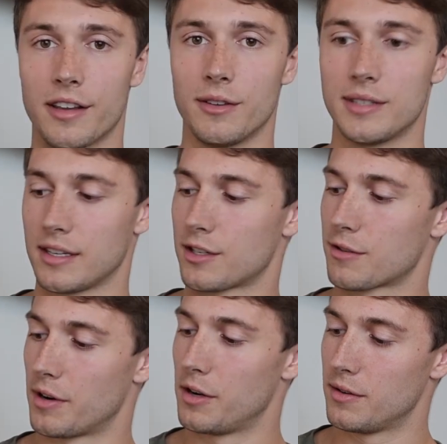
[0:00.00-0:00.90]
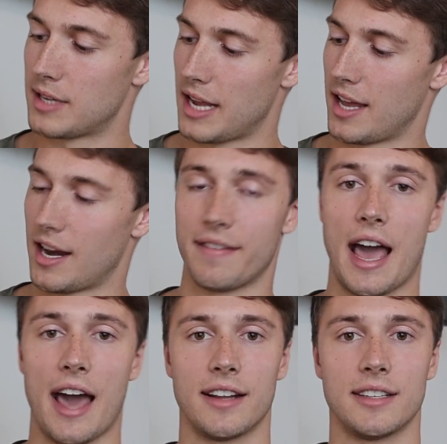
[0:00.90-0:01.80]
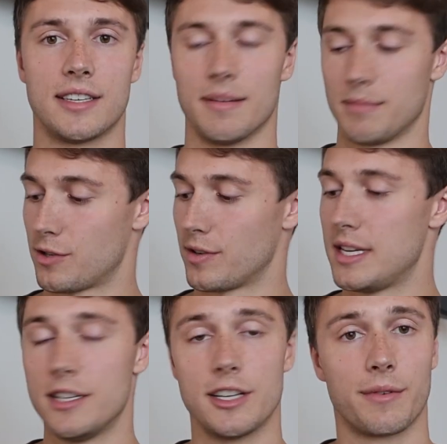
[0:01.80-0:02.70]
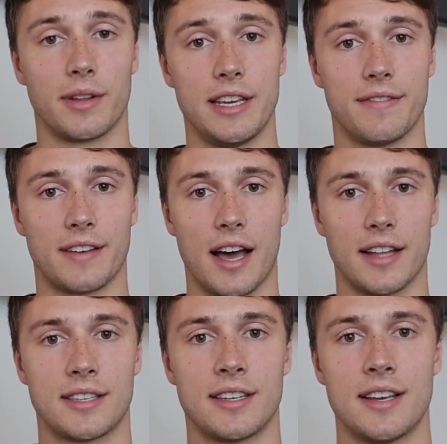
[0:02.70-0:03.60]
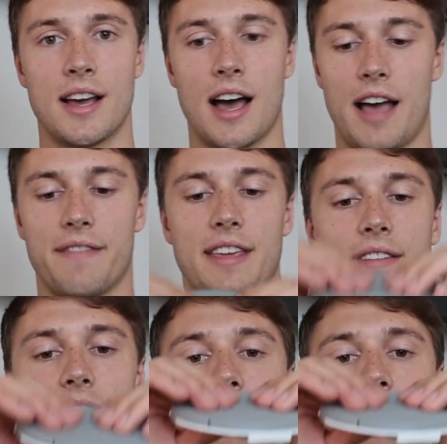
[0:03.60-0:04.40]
using screws and I've added some strategic relief cuts, I've given